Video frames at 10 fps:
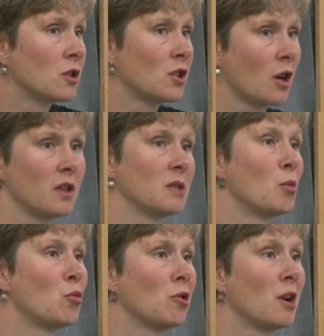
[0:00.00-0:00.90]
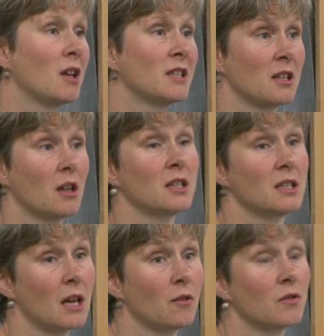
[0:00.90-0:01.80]
to shut these memorialised sites
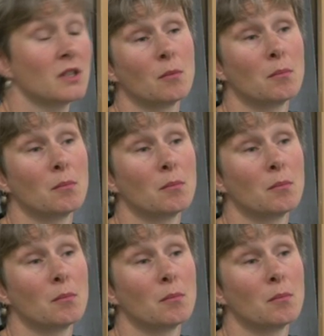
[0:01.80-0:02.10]
down for some